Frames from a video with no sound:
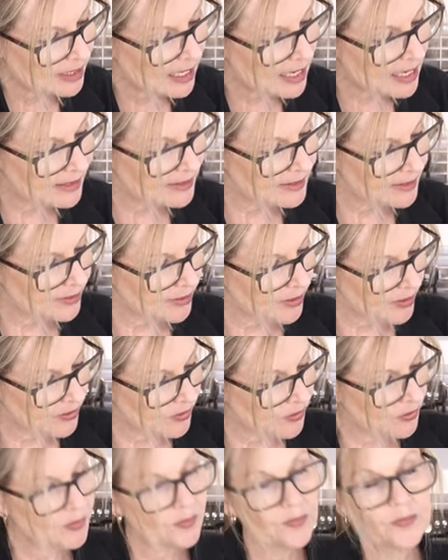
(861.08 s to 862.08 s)
the last
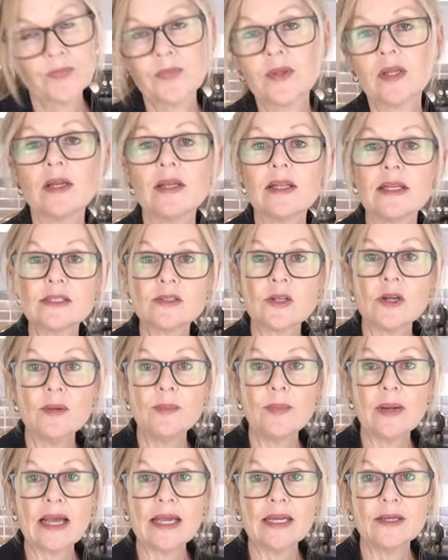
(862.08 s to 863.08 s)
circle, it's got a
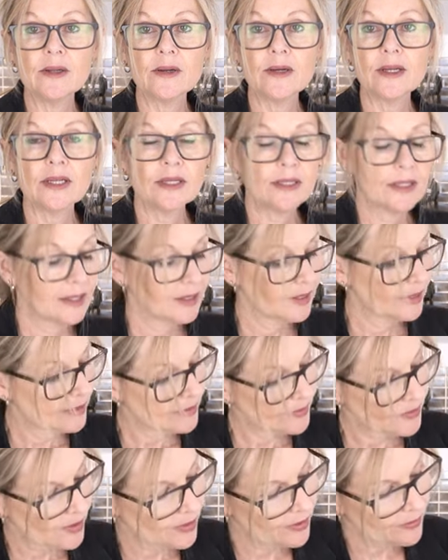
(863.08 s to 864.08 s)
blade on it.
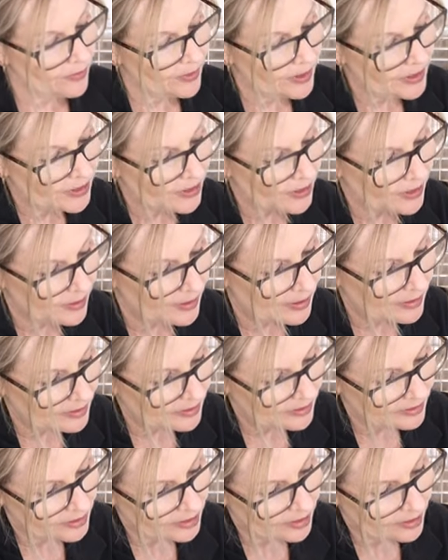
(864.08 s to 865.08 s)
So if we
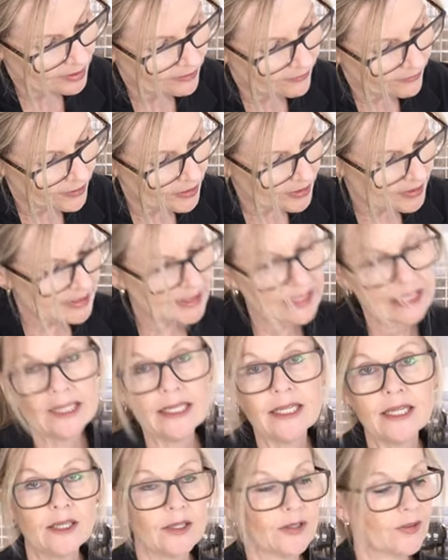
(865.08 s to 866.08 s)
turn the first
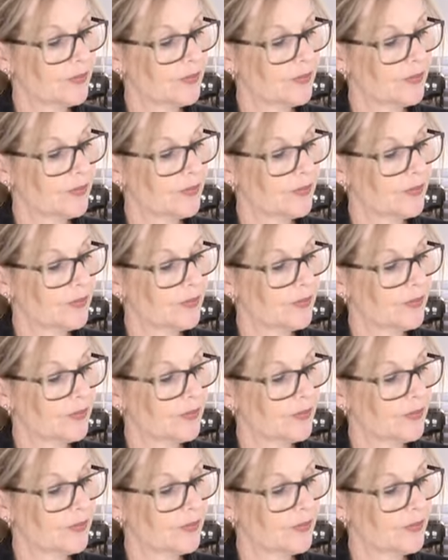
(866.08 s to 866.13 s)
click,